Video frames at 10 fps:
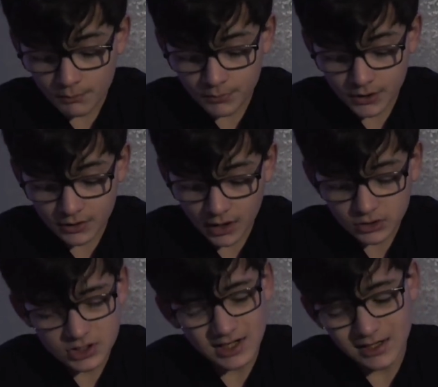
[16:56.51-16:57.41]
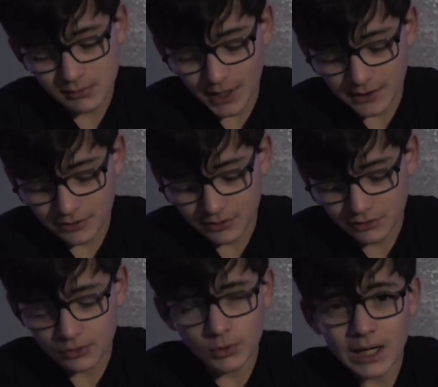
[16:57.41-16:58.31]
But not just any matter,
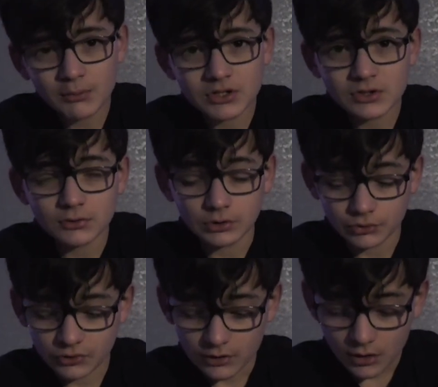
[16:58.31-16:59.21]
the right materials.